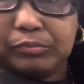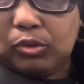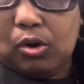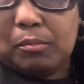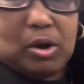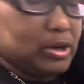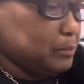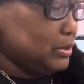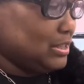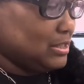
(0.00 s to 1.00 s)
throw them on there,
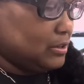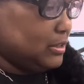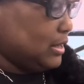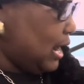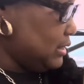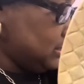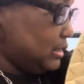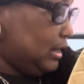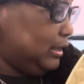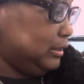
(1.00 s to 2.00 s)
put this on your
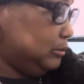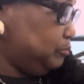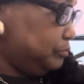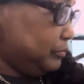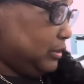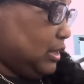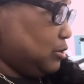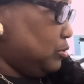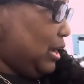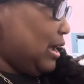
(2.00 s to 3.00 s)
nightstand. That's
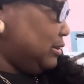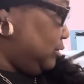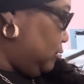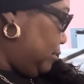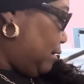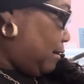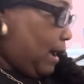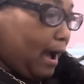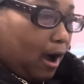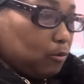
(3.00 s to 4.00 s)
what I do.
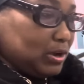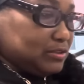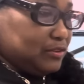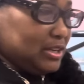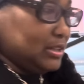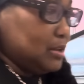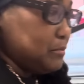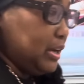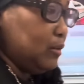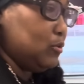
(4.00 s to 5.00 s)
I always forget them
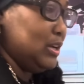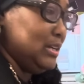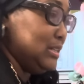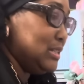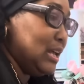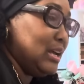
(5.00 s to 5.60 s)
earrings.